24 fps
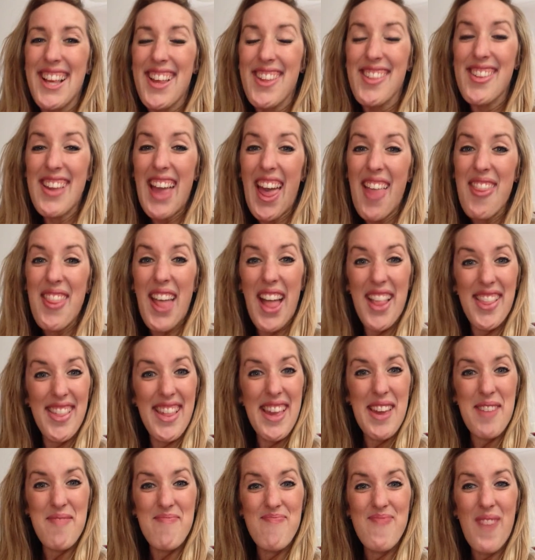So yeah, that's
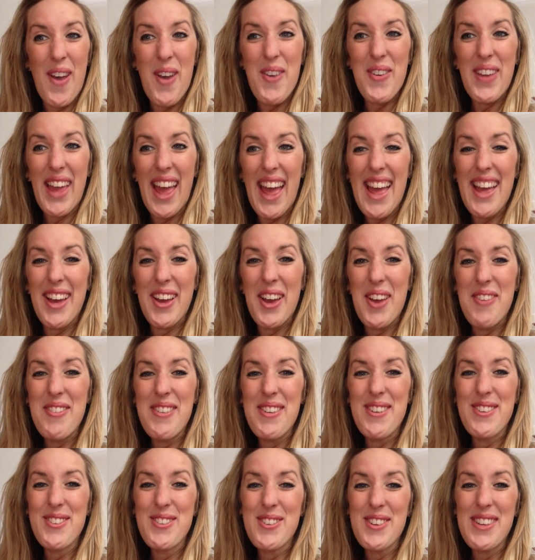it. Okay, I hope
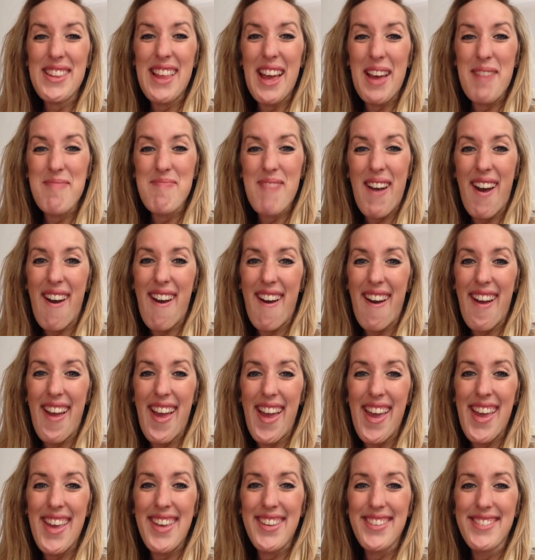you enjoyed that.
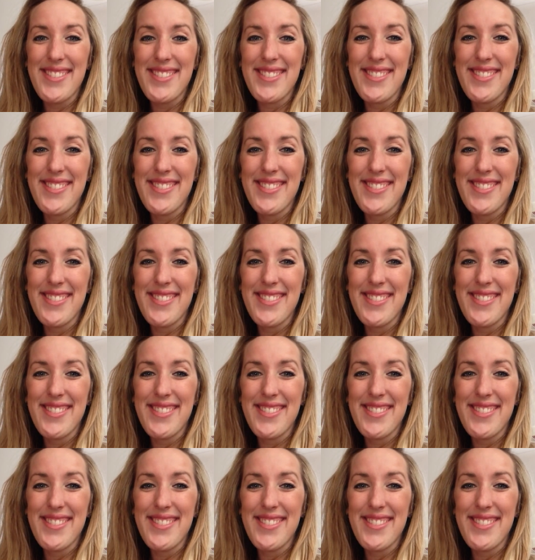Bye!